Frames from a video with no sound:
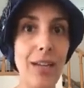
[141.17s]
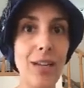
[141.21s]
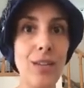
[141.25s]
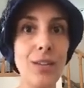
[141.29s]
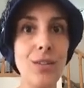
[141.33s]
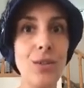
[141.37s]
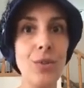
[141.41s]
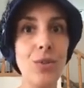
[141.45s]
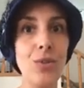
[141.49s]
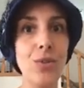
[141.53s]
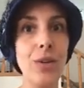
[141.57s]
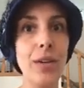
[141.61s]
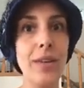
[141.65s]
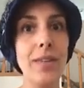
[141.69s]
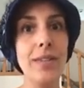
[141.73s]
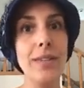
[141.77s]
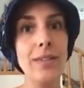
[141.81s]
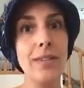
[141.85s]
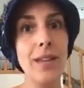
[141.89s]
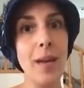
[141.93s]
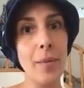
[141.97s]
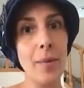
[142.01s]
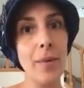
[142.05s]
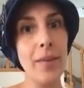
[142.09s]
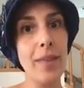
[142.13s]
So during the
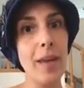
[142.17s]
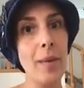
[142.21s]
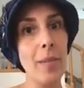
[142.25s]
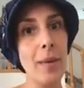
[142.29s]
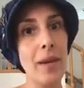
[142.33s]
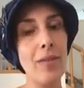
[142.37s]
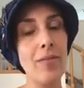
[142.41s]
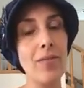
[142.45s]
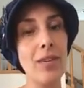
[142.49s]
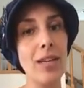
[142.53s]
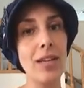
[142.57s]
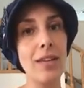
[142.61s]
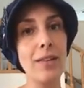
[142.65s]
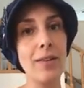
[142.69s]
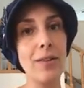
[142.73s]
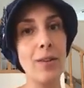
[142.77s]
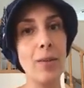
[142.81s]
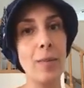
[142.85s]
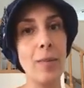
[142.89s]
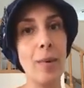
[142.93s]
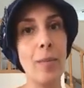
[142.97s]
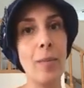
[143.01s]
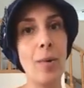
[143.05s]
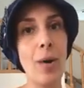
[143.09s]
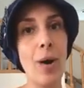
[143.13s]
summer, they might feed a
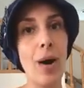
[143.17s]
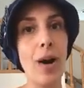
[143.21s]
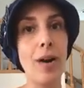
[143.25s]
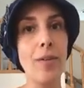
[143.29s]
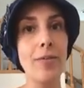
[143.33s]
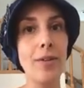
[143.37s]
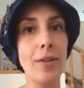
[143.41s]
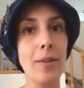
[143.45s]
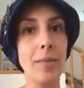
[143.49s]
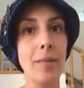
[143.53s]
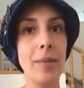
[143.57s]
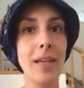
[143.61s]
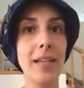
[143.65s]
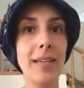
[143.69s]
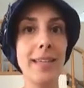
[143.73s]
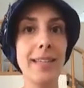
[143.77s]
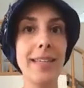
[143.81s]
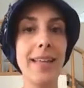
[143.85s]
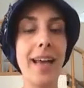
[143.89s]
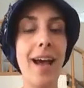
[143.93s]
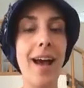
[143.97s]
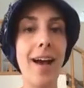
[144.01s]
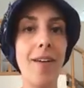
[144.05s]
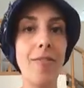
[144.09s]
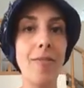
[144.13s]
little bit more often because
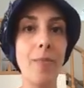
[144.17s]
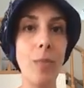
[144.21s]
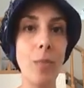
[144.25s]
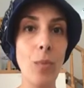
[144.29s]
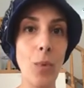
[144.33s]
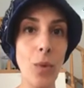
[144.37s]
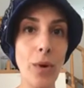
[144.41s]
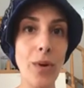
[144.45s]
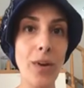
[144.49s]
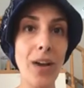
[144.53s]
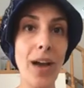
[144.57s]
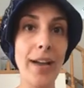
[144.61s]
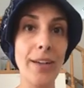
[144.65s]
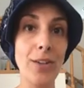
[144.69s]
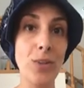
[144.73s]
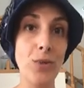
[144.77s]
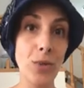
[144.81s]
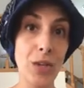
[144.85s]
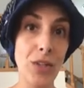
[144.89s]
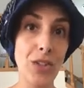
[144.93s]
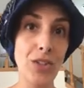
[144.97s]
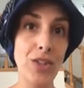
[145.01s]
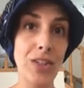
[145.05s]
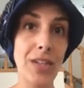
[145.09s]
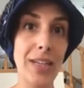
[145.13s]
they have more
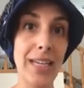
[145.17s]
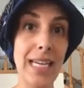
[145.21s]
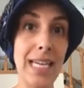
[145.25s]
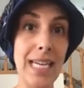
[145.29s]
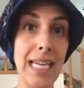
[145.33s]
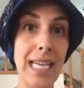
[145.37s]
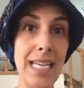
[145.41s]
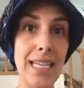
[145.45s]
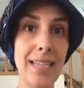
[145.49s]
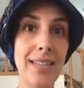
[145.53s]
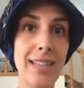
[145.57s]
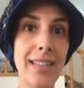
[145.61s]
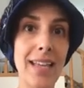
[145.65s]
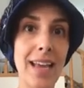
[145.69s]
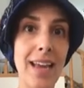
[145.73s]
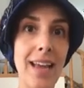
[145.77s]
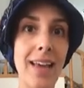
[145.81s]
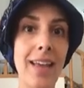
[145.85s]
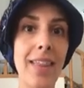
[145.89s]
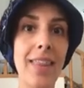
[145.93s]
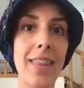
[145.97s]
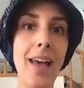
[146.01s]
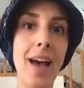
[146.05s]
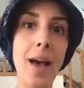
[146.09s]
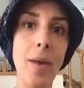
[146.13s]
hydration needs,
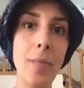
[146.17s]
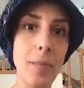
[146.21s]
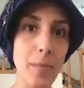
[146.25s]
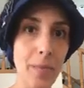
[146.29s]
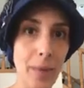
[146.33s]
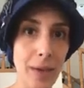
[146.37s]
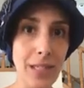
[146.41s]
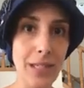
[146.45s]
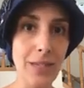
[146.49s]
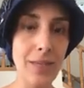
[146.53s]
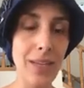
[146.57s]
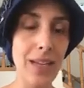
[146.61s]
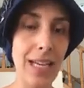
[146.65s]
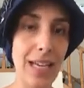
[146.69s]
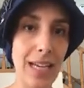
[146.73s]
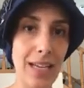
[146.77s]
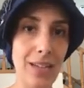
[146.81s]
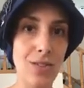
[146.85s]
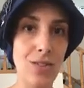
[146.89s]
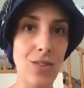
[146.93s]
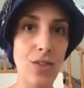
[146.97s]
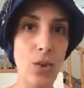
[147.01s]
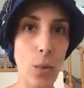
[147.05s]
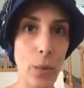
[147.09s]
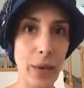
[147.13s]
and that breastfeeding
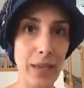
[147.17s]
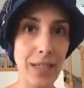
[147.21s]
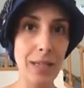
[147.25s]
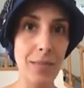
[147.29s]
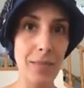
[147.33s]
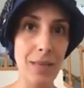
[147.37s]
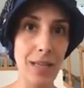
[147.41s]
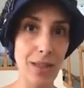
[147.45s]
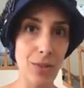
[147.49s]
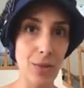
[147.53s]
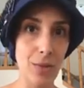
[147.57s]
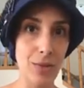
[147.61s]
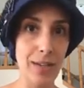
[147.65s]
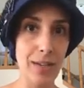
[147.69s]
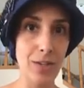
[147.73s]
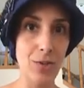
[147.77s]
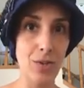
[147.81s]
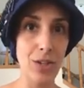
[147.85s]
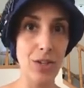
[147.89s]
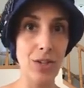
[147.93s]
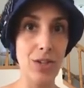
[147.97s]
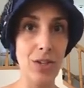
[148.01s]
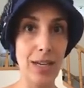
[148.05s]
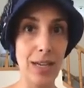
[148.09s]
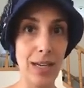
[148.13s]
is going to meet those
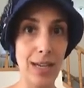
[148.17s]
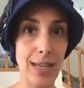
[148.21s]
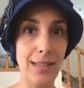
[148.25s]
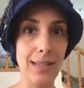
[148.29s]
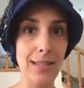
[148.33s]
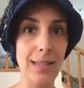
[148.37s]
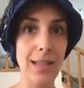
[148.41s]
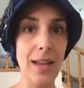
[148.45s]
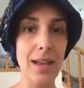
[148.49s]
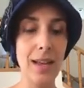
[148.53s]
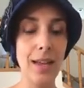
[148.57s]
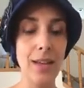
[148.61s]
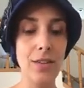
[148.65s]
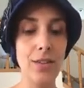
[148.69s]
hydration needs.